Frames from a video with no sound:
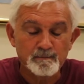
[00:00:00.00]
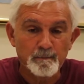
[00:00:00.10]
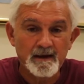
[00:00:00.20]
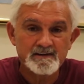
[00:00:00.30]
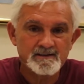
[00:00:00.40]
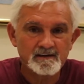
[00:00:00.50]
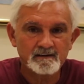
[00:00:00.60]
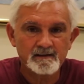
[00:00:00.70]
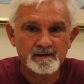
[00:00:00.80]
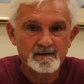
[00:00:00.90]

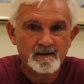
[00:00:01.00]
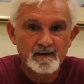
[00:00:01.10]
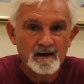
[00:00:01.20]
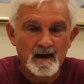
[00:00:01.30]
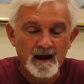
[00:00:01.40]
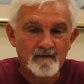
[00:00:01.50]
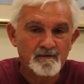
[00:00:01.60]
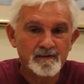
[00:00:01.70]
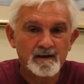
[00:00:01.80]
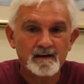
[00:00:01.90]
Basically,
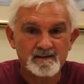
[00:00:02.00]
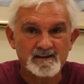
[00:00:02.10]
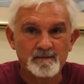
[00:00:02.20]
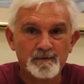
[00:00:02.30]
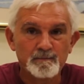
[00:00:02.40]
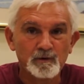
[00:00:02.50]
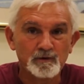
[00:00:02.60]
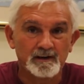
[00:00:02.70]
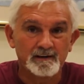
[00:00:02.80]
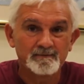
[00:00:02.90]
everything except the
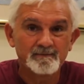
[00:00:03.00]
building.